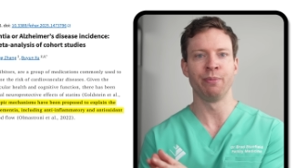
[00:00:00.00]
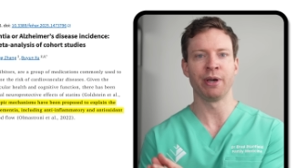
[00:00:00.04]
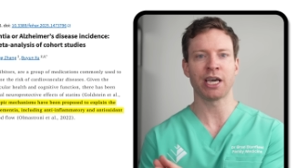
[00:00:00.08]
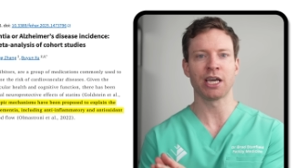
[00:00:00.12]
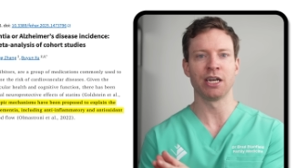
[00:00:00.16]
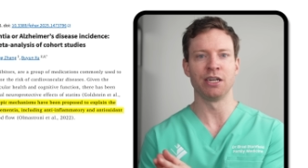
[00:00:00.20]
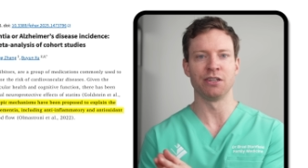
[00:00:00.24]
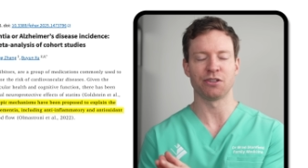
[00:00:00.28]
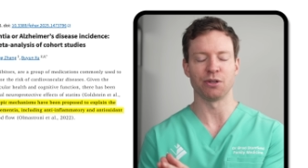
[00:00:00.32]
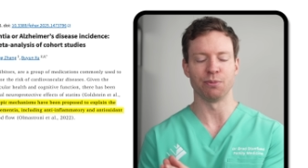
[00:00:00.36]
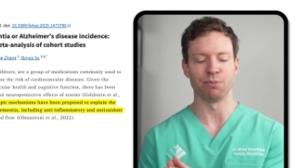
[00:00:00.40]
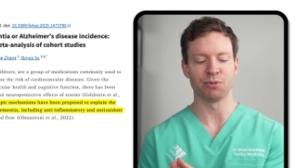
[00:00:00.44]

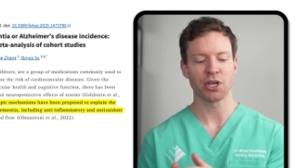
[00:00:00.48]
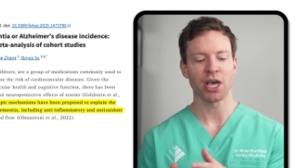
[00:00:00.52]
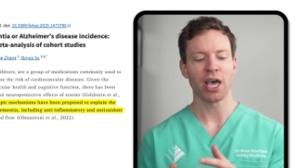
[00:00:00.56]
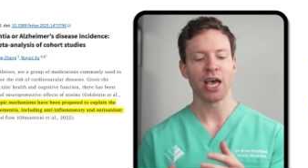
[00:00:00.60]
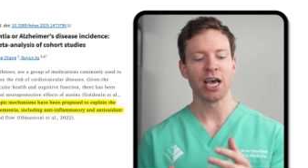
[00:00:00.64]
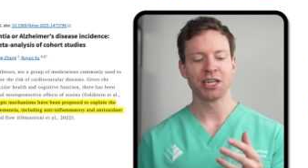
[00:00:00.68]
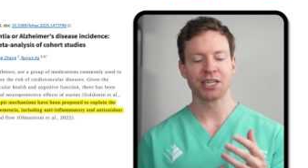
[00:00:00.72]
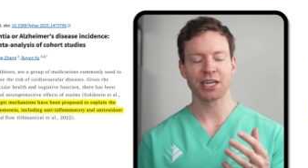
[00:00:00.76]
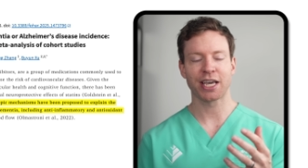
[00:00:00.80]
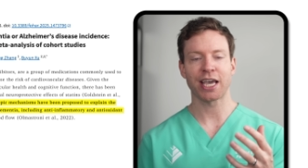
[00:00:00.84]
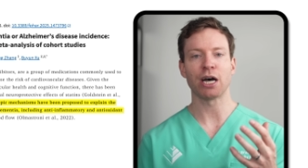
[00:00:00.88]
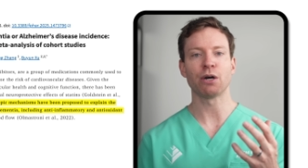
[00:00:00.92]
mechanisms
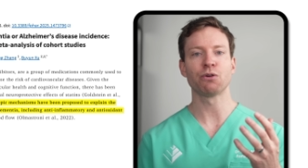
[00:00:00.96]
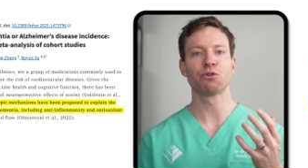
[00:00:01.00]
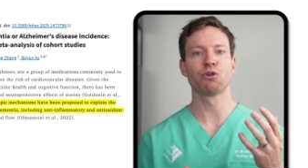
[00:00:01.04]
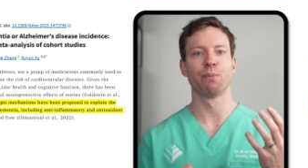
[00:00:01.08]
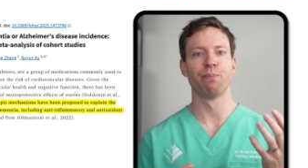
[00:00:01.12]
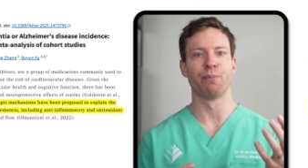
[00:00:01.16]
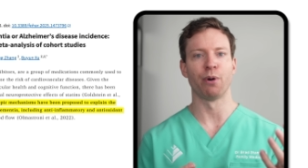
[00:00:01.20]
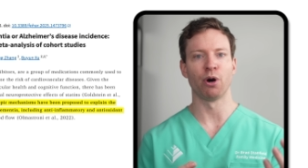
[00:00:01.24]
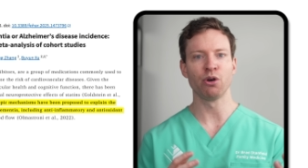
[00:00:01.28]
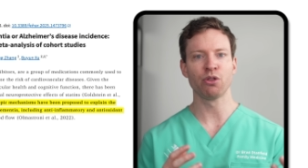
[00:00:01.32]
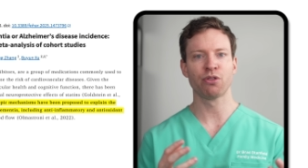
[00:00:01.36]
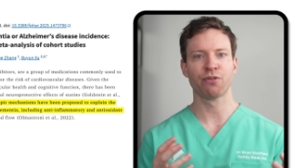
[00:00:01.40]
to counter
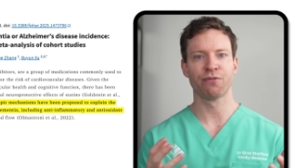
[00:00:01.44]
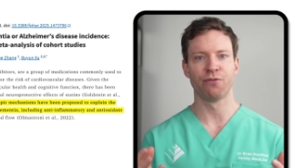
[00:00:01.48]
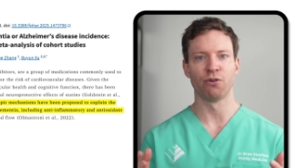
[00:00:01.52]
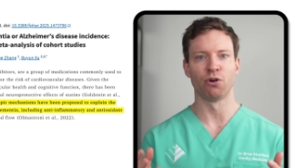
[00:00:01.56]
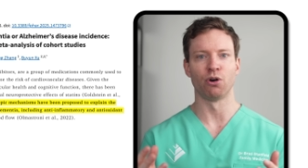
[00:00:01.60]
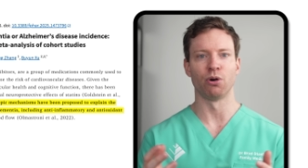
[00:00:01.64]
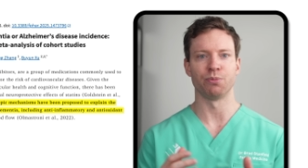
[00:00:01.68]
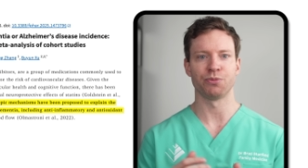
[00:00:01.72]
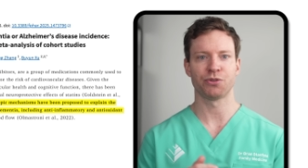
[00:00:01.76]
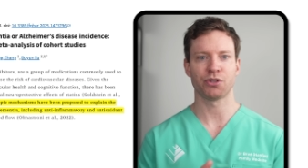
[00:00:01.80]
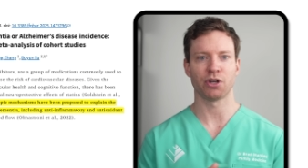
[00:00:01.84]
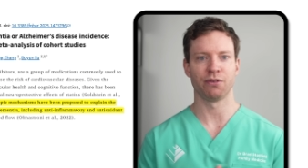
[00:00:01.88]
both
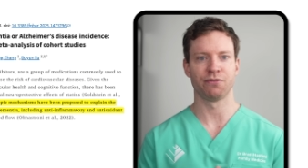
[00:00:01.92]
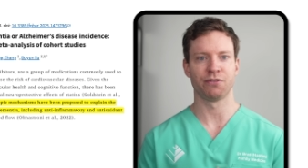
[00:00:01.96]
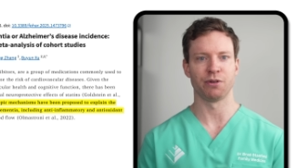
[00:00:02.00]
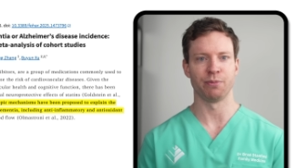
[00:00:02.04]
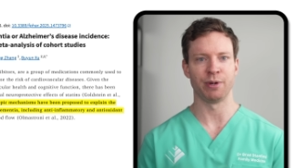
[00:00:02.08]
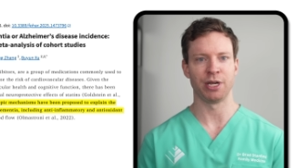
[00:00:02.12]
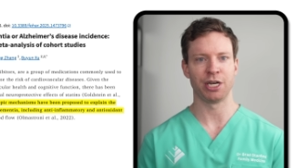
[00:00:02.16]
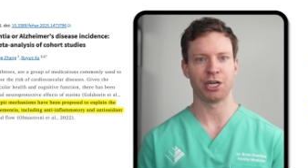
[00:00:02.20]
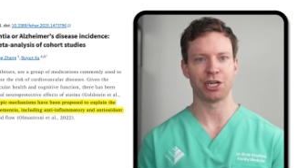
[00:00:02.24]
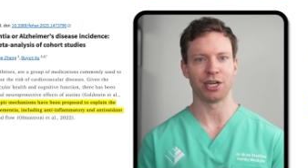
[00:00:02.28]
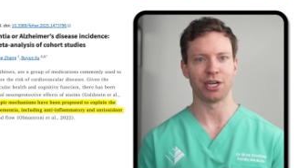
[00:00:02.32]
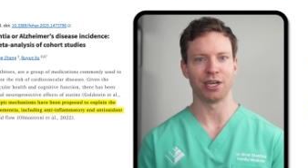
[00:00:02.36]
forms of
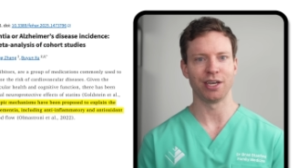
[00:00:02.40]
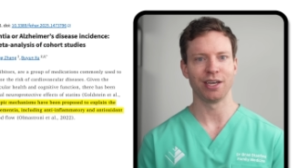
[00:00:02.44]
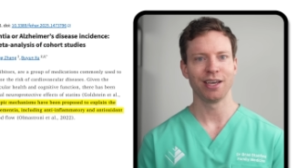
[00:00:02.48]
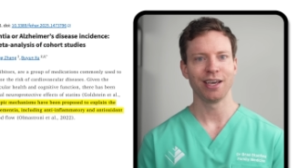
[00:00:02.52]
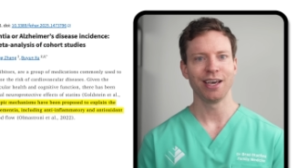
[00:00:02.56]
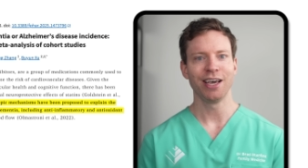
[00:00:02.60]
dementia.